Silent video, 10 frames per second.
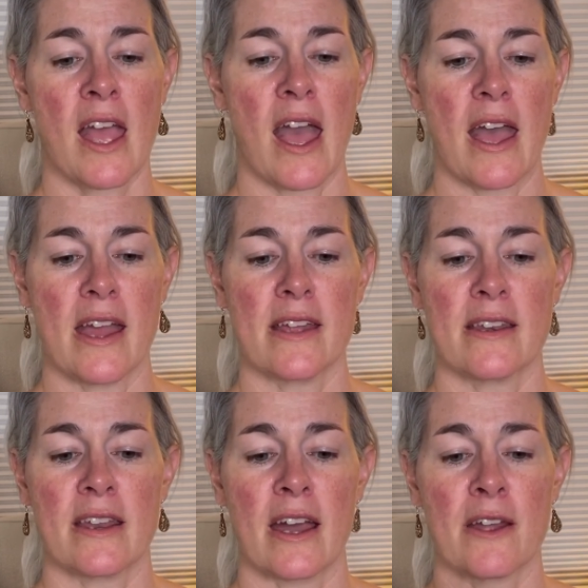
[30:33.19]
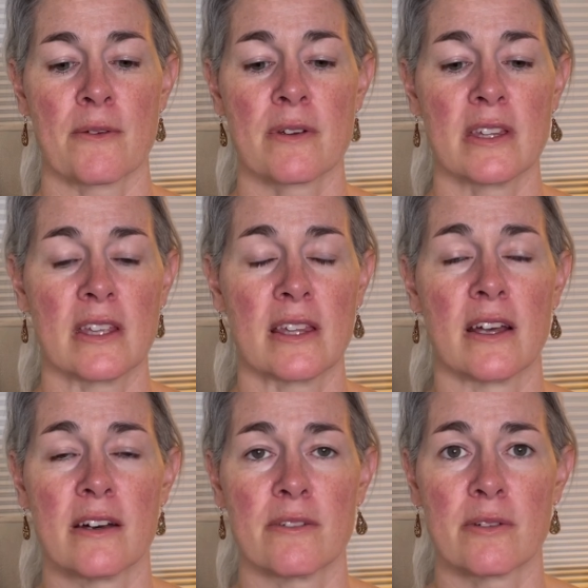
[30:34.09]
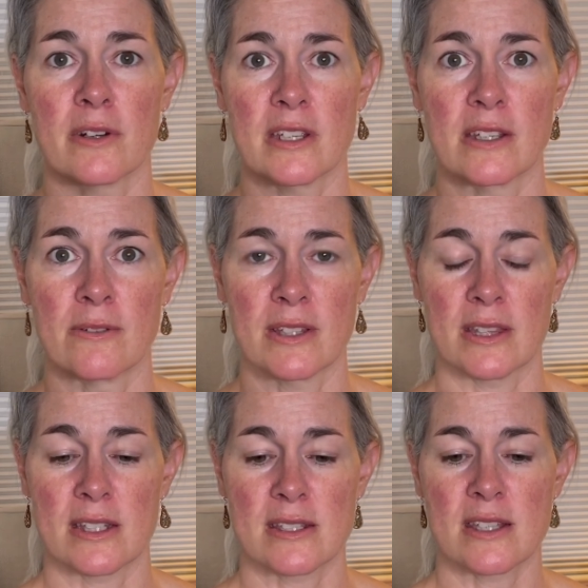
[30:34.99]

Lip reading: And I really love working with this.